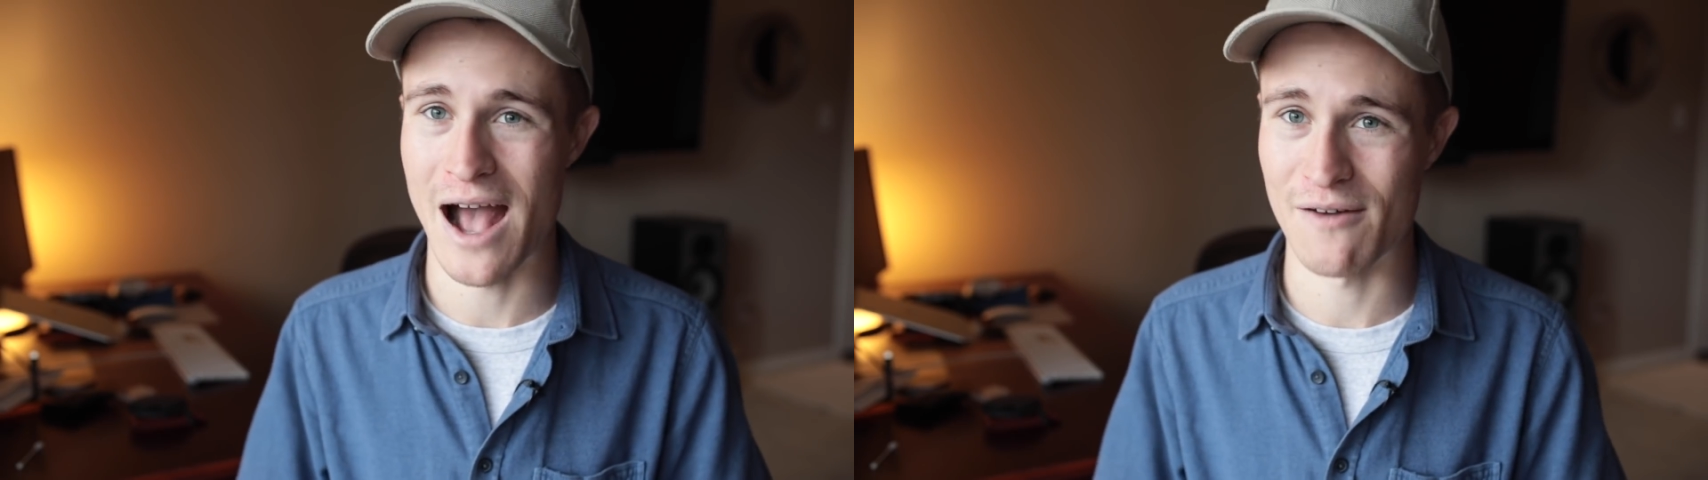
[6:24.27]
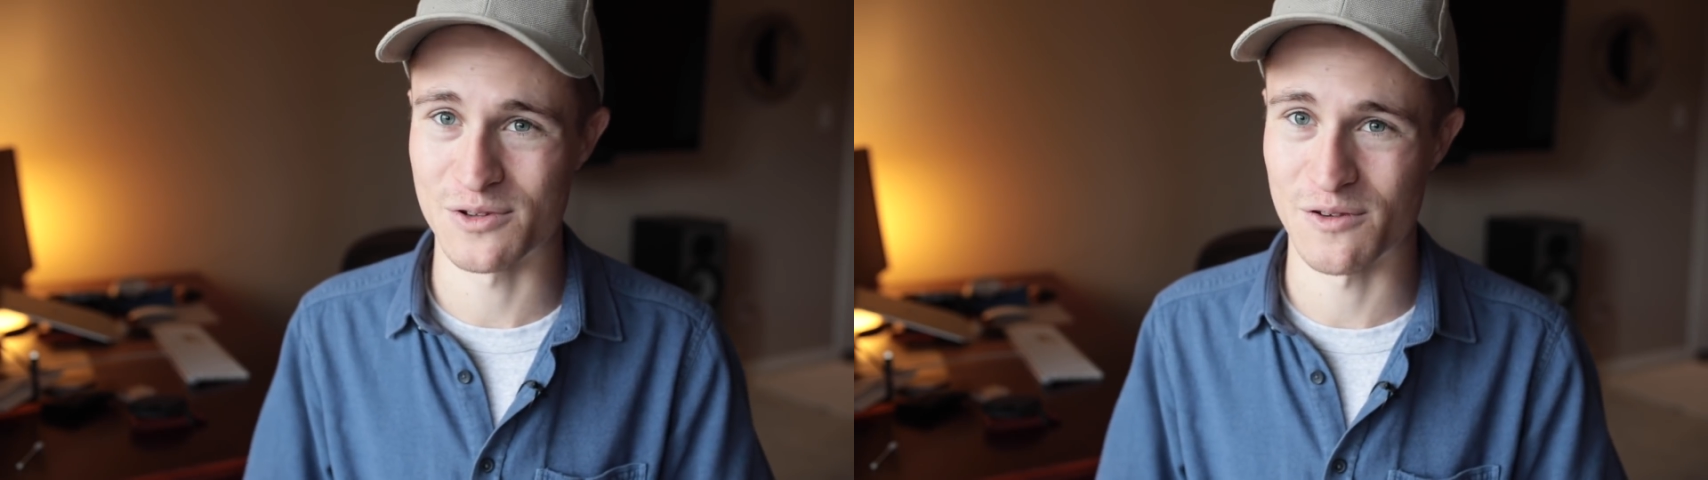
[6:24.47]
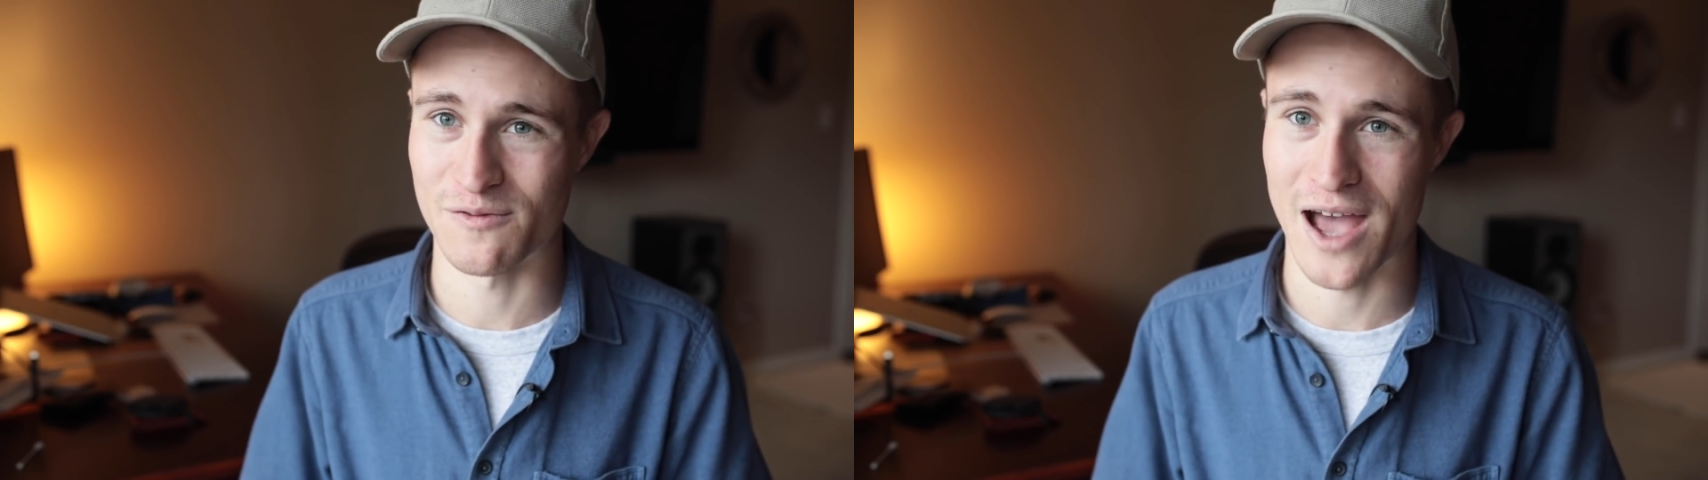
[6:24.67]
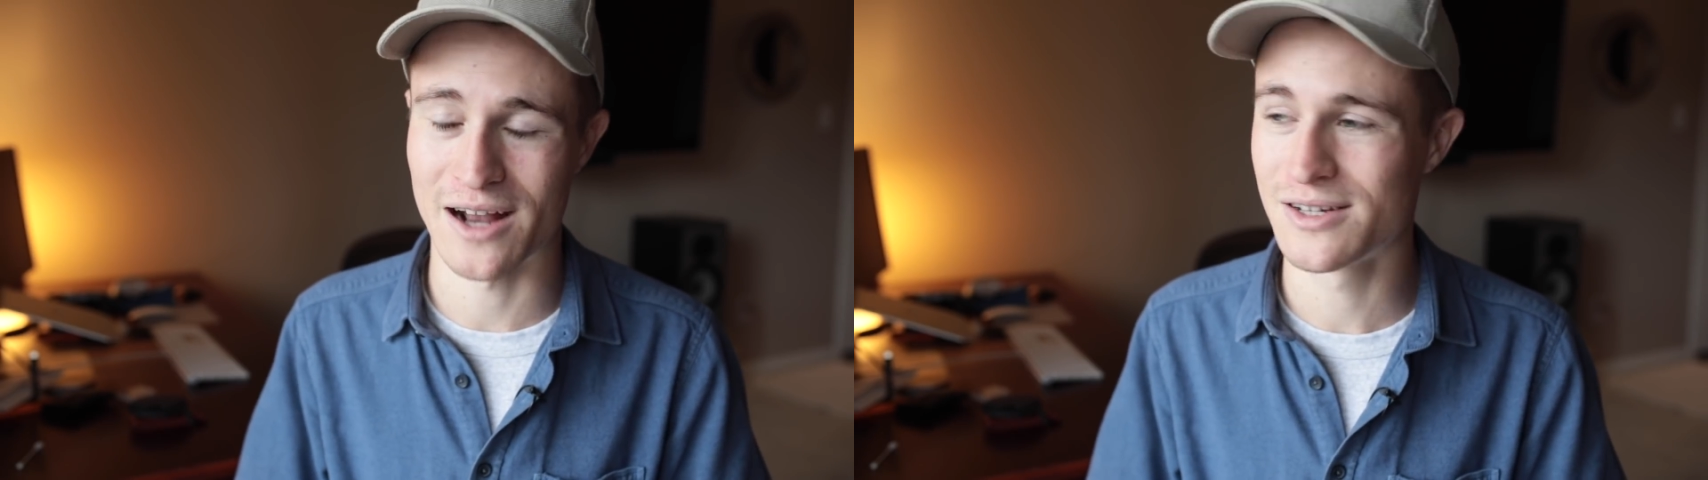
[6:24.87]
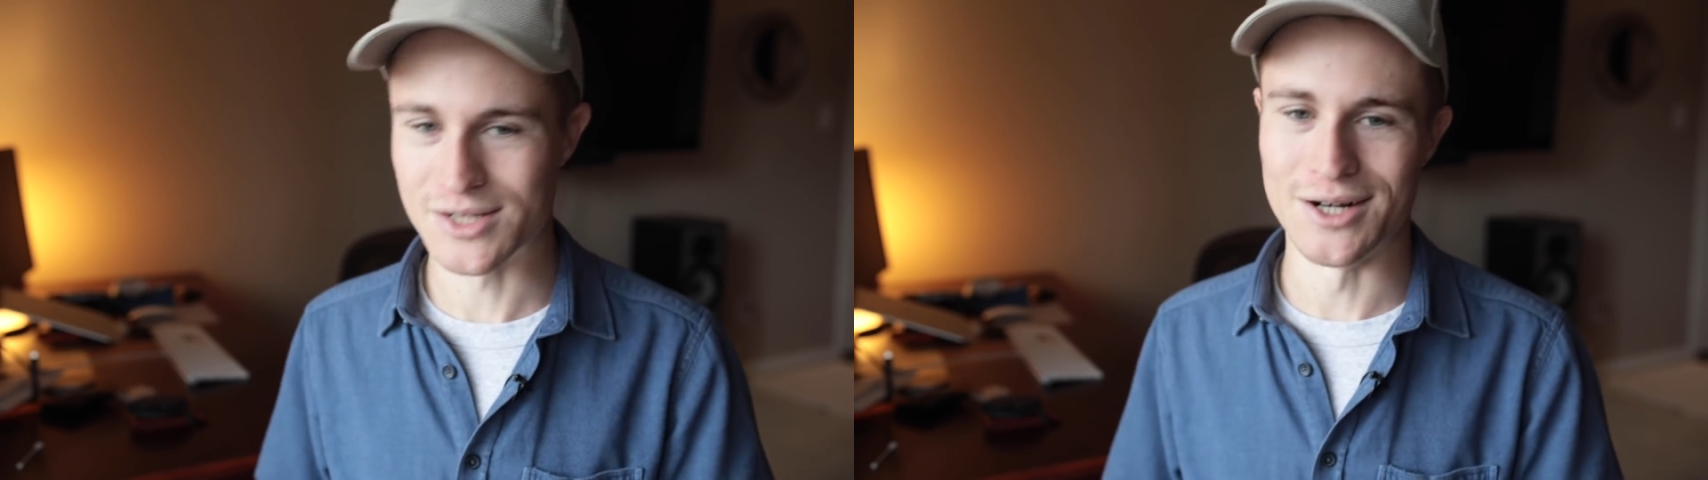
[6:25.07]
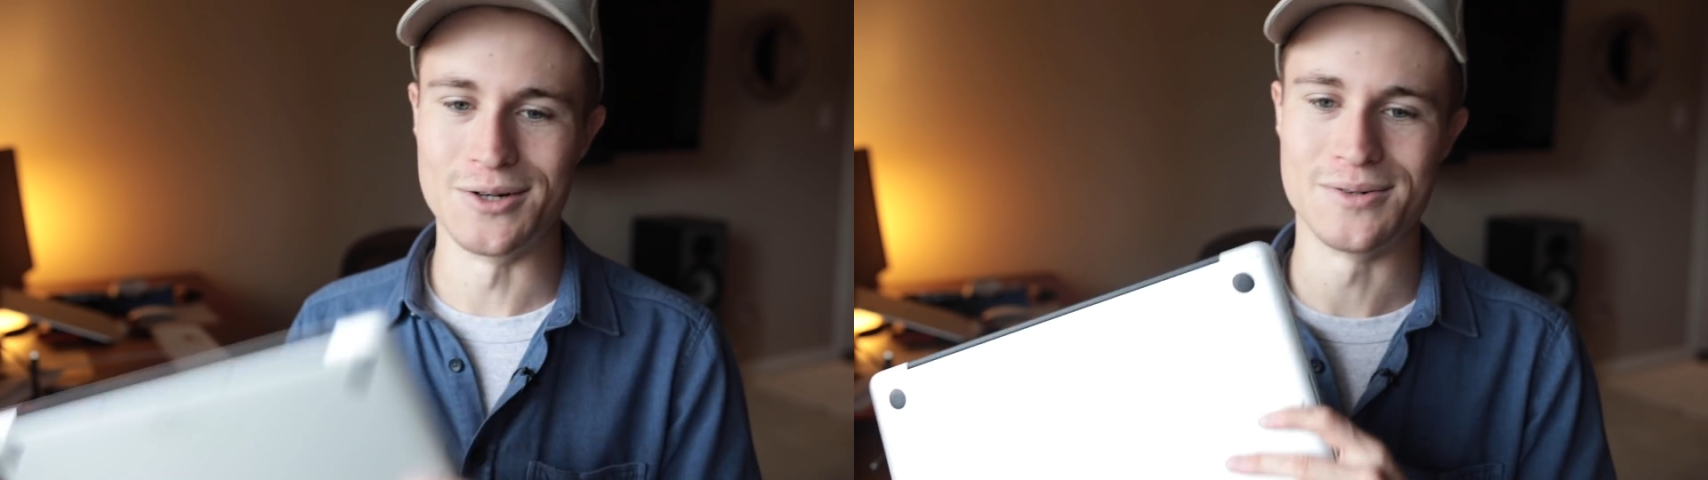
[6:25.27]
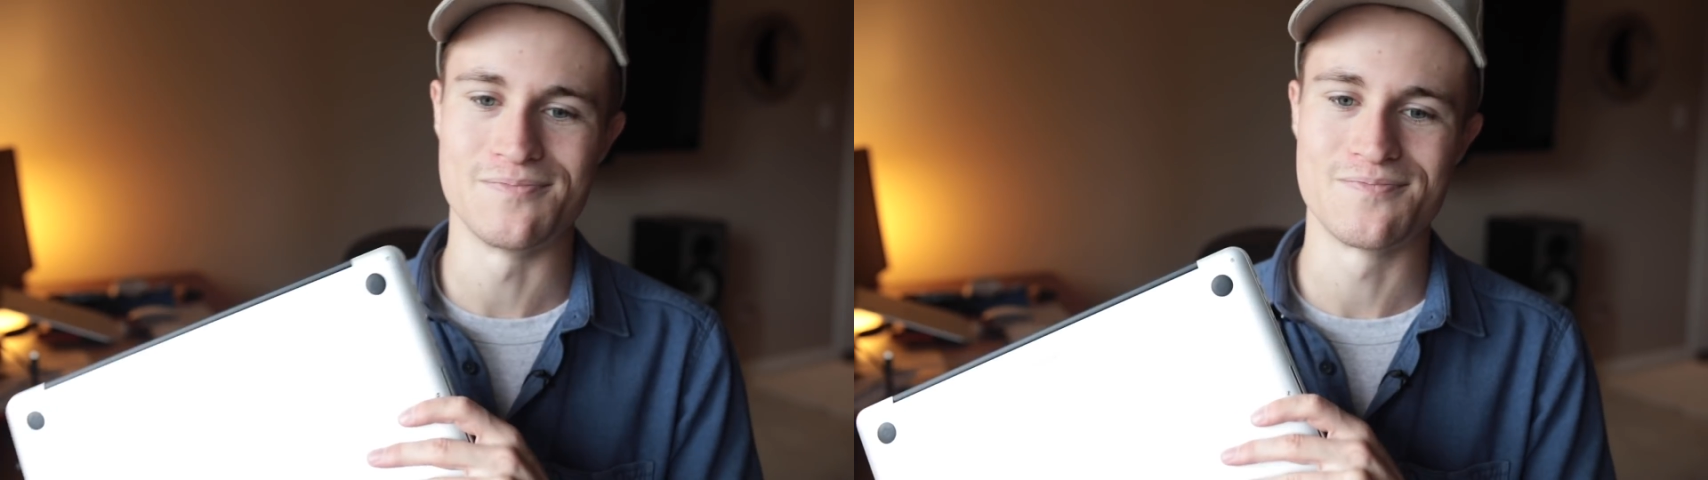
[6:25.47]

after the fact. So,